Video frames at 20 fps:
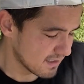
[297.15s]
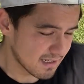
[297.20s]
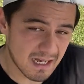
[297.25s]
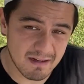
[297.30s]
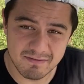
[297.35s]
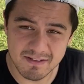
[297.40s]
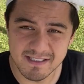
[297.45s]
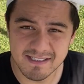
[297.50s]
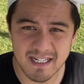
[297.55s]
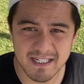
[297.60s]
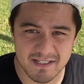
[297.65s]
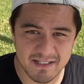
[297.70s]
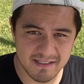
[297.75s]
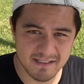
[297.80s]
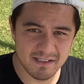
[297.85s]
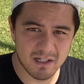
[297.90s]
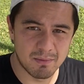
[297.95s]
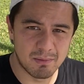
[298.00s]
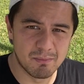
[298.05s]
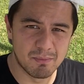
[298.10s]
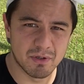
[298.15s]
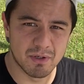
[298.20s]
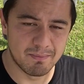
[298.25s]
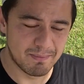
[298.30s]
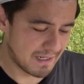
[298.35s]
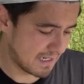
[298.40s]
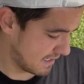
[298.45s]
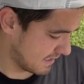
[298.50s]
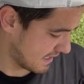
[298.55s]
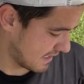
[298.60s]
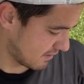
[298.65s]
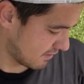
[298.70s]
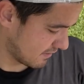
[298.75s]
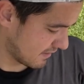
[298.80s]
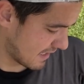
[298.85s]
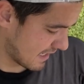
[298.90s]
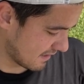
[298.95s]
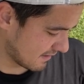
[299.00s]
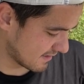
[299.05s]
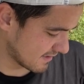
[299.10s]
I've just had to stop and put a band-aid on
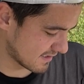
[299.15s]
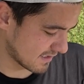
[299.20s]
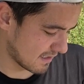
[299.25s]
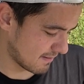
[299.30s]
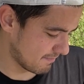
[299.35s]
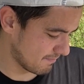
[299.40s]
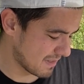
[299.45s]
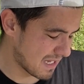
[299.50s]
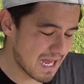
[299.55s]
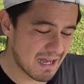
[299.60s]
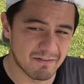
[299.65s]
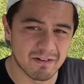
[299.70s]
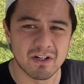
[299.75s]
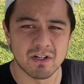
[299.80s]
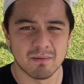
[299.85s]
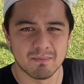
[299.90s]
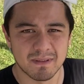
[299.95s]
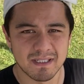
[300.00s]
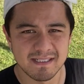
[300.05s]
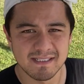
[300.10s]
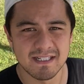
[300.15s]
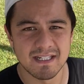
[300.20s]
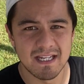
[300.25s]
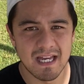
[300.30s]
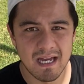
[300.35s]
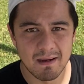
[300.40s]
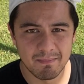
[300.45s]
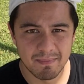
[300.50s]
there because I haven't got a blister yet,